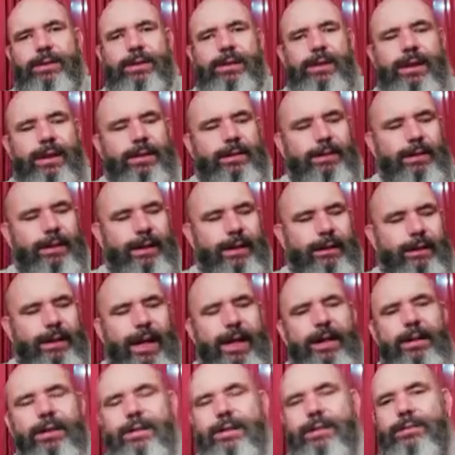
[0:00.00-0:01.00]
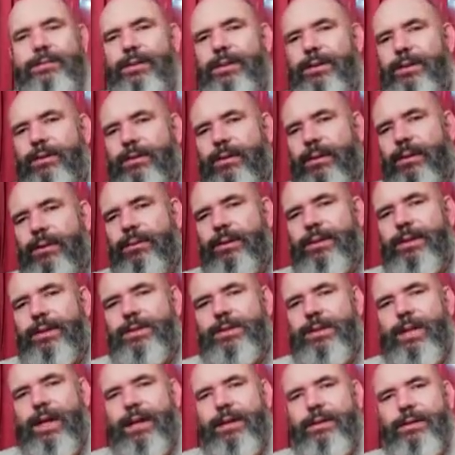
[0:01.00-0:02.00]
and they don't even agree with each
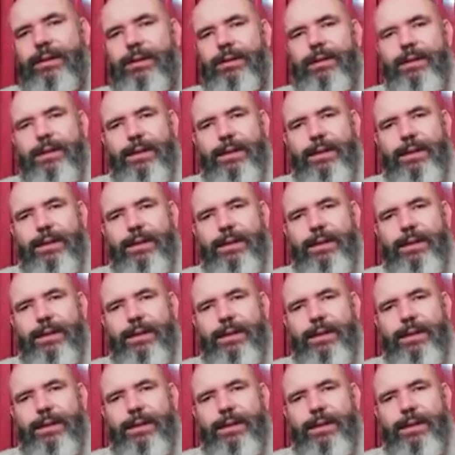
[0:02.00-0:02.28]
other.